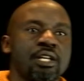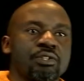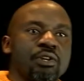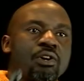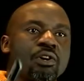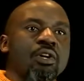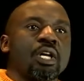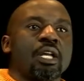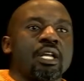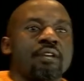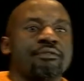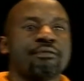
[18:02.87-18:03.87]
So
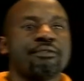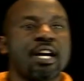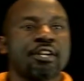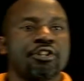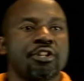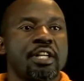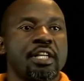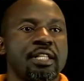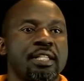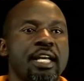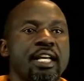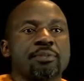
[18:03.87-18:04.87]
if a function is
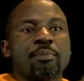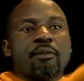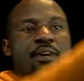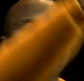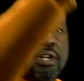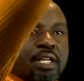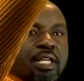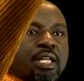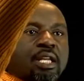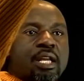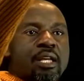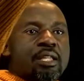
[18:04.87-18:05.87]
x power
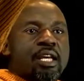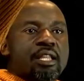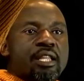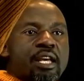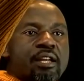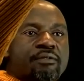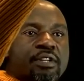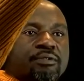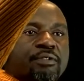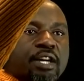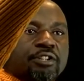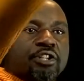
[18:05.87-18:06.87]
3, then the inverse
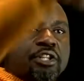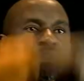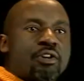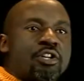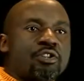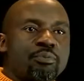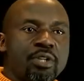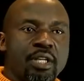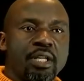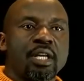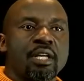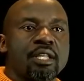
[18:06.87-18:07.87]
function is going to
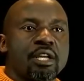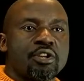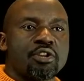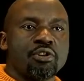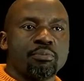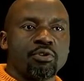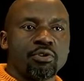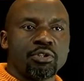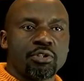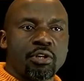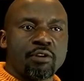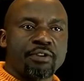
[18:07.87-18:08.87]
be the cube
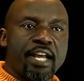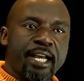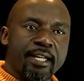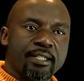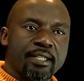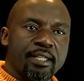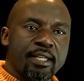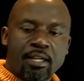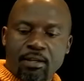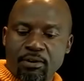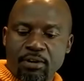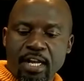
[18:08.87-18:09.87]
root of x.
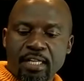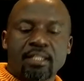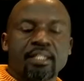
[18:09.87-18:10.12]
All right?